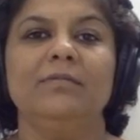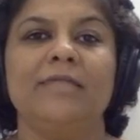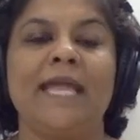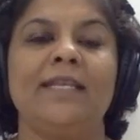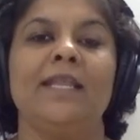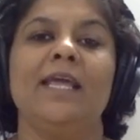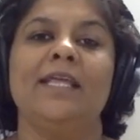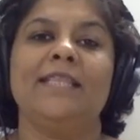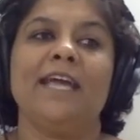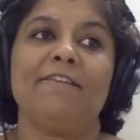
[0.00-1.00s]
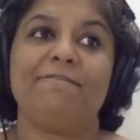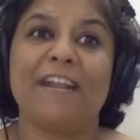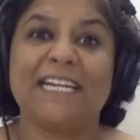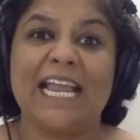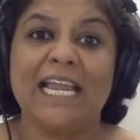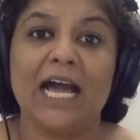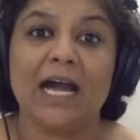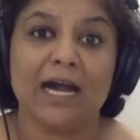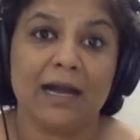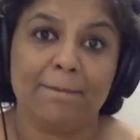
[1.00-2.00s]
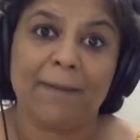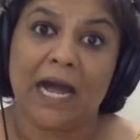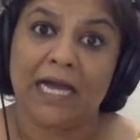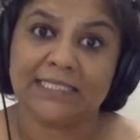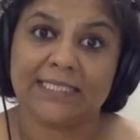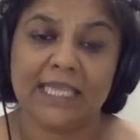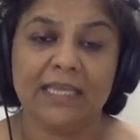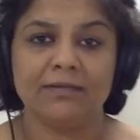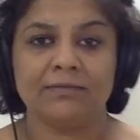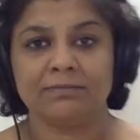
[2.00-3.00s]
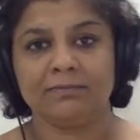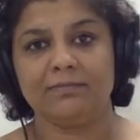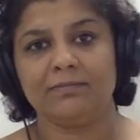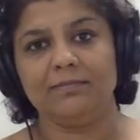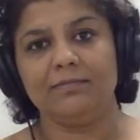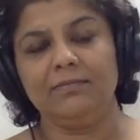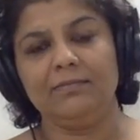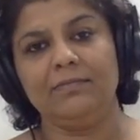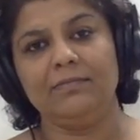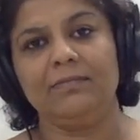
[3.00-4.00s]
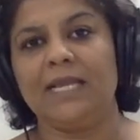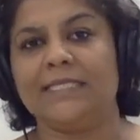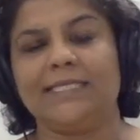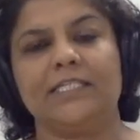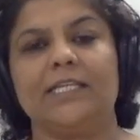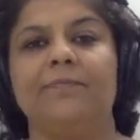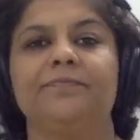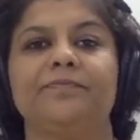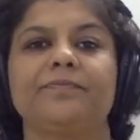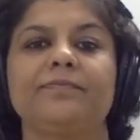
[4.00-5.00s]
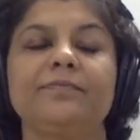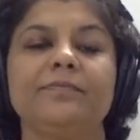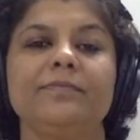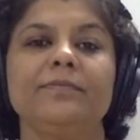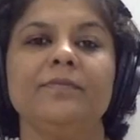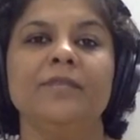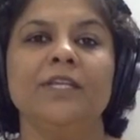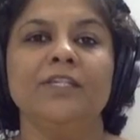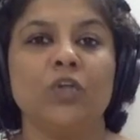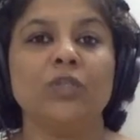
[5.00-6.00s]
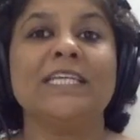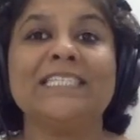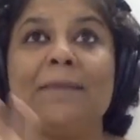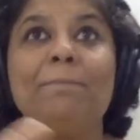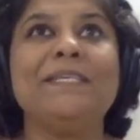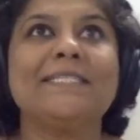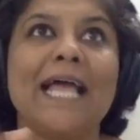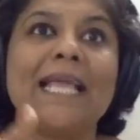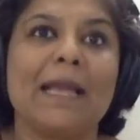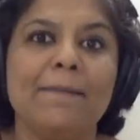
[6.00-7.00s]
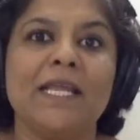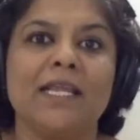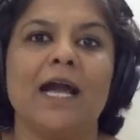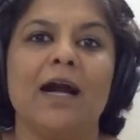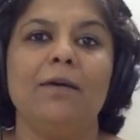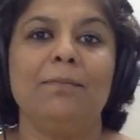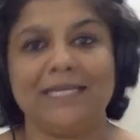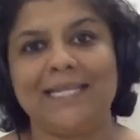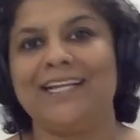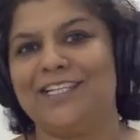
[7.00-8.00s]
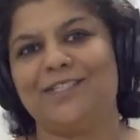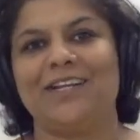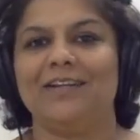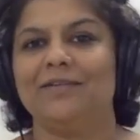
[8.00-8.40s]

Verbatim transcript: Then there Fedallah, a Parsi, etc. So the ship is like America, multicultural.